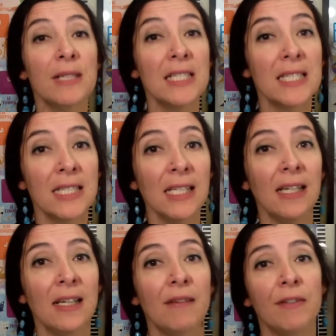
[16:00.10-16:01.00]
can
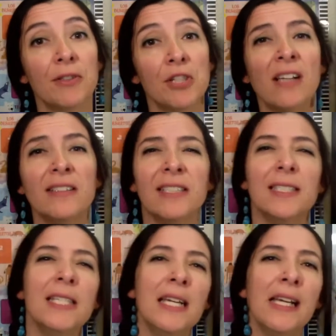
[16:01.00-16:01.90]
see, if your child is
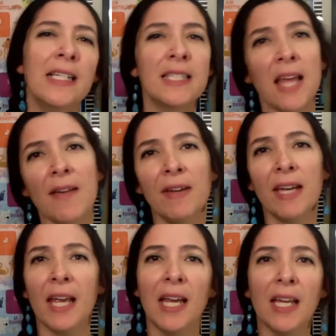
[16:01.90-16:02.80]
6, 7,
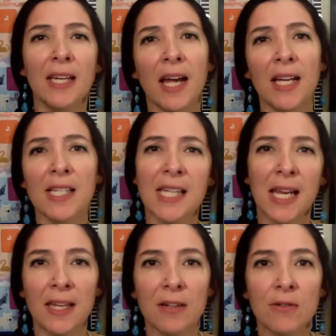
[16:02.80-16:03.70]
8, 9,
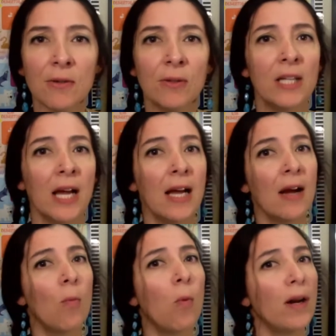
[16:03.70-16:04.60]
10 years old,
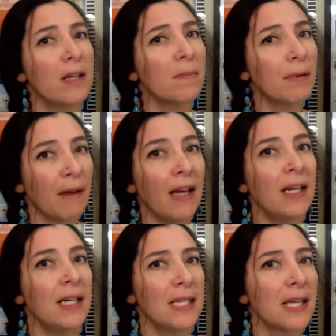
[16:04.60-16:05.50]
what is
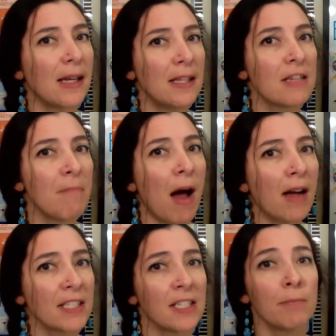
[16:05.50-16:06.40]
provided inside this
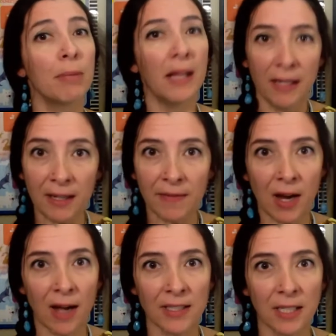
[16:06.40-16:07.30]
box is plenty of
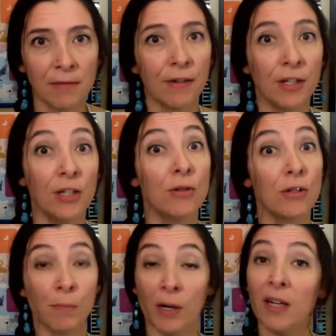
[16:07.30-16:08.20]
content for you to
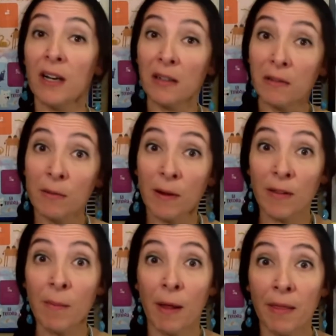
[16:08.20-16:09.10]
spread it out throughout
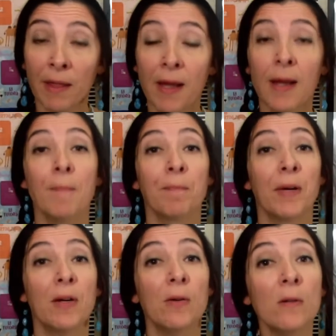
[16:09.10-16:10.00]
the month,
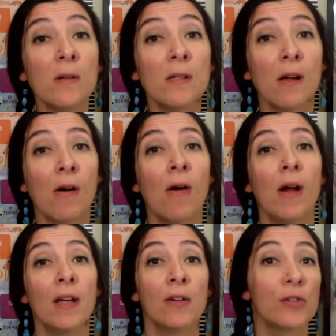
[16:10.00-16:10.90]
but also
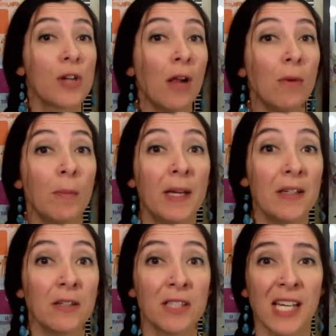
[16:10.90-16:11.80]
your child would be
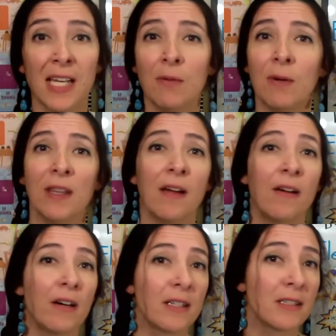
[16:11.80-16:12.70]
entertained with
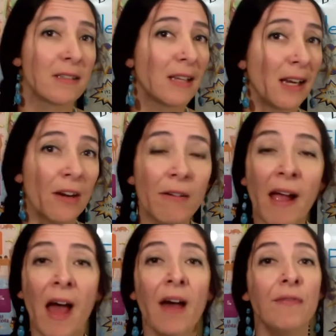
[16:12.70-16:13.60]
arts and
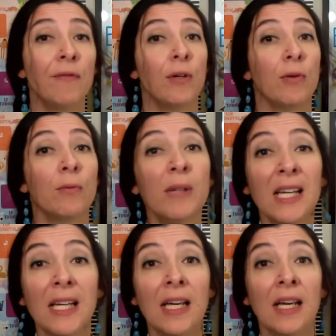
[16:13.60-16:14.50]
craft, with
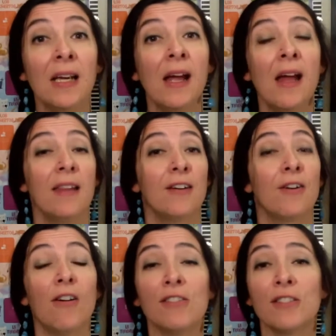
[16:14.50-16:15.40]
reading. They're
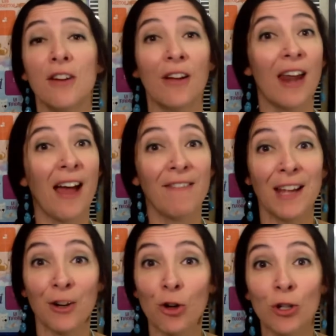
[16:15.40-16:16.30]
also going to have
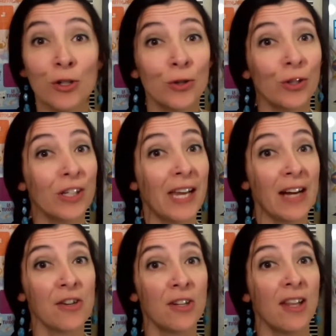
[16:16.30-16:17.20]
that cultural
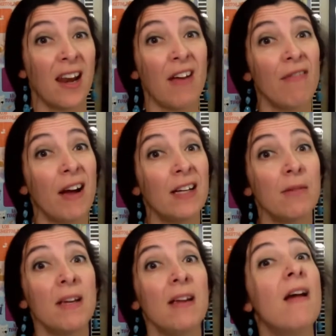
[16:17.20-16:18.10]
connection that I find to
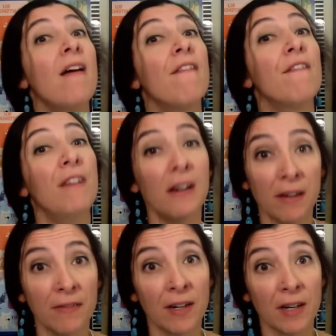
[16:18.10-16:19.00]
be very,
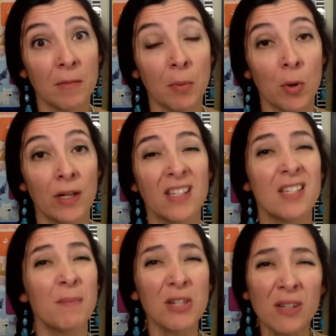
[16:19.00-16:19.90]
very important,
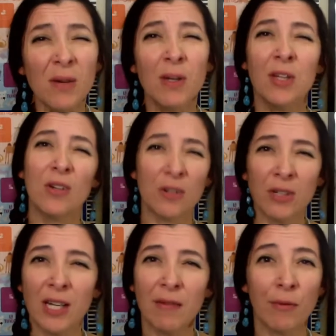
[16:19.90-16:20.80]
especially when you're
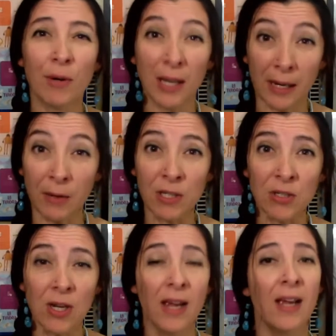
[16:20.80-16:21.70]
learning a foreign language.
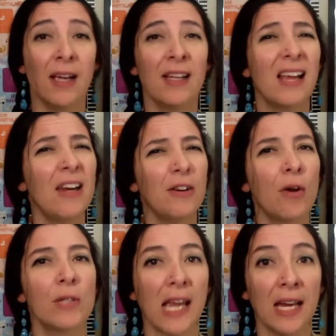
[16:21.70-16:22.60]
It kind of
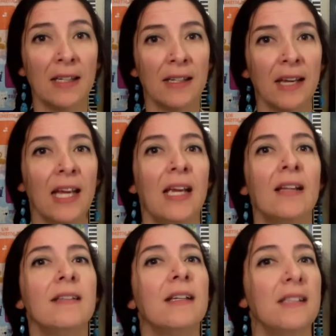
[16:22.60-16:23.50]
goes hand in
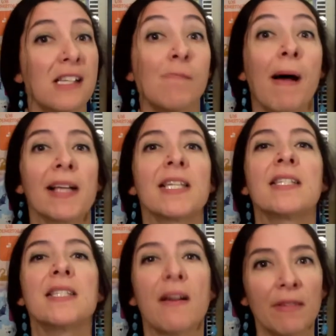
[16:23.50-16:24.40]
hand, and this box has
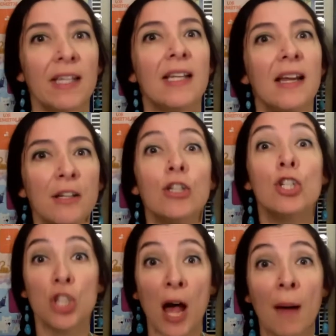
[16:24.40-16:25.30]
definitely done a good
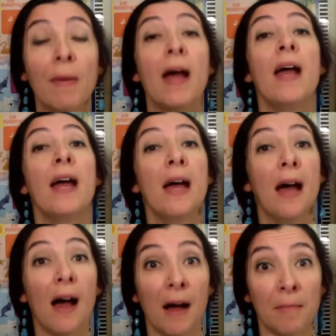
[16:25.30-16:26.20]
job
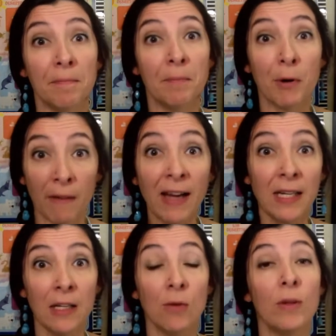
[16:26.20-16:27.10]

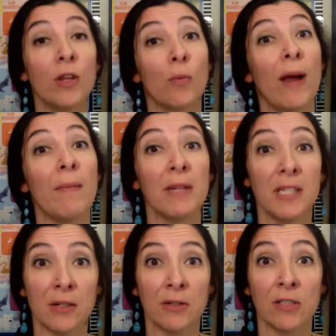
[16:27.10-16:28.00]
providing you with the right
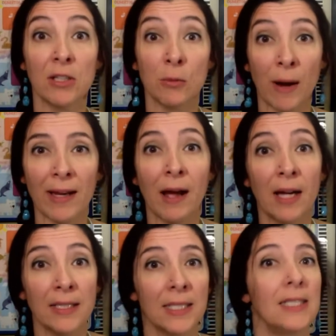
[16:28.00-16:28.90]
materials and the right
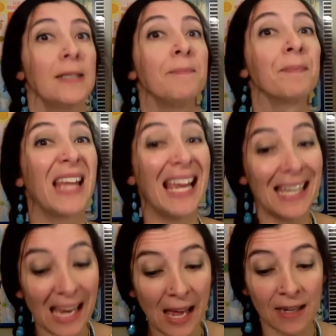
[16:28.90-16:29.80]
content.
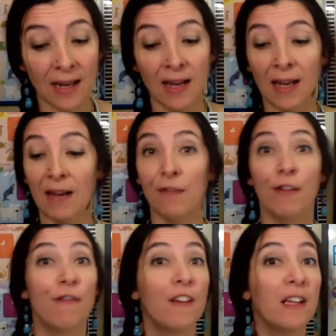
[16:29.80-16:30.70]
Again, if you
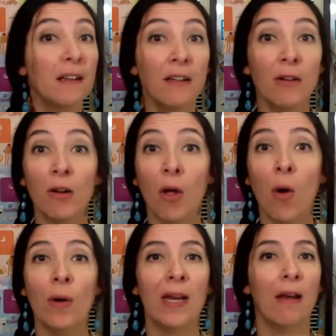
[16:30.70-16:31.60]
feel a little
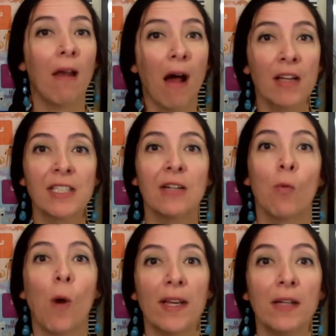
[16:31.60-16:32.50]
alone and lost in
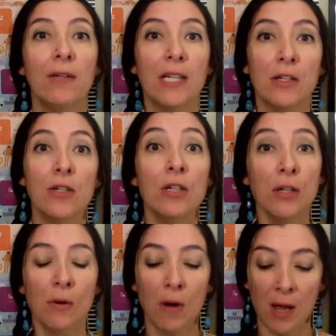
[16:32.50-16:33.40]
what you need to
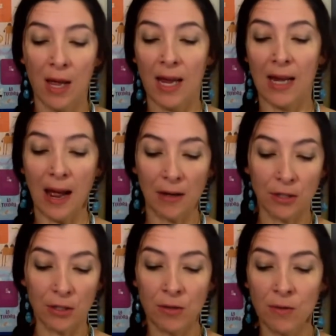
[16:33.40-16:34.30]
do and how
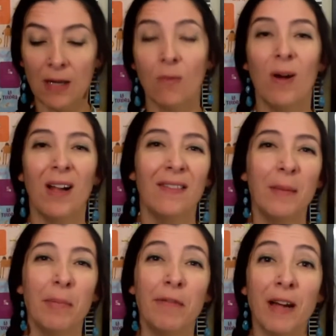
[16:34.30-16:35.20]
to do it, well, they
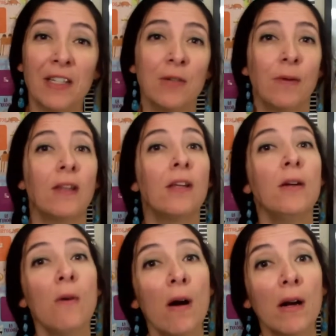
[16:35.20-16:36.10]
provide you with
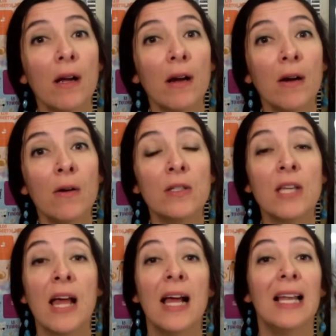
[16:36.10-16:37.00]
QR codes,
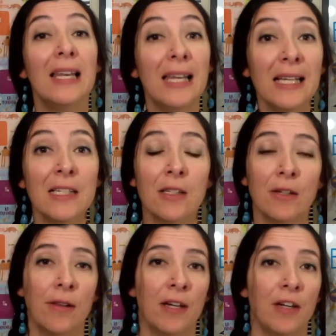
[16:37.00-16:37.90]
links to
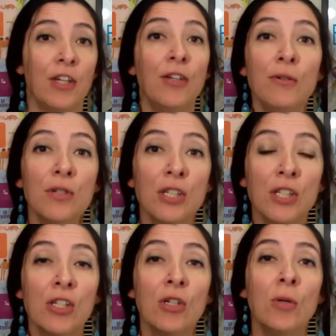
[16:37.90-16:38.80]
their
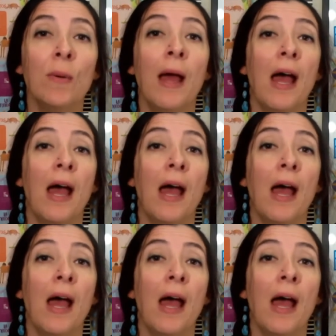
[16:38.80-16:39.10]
YouTube,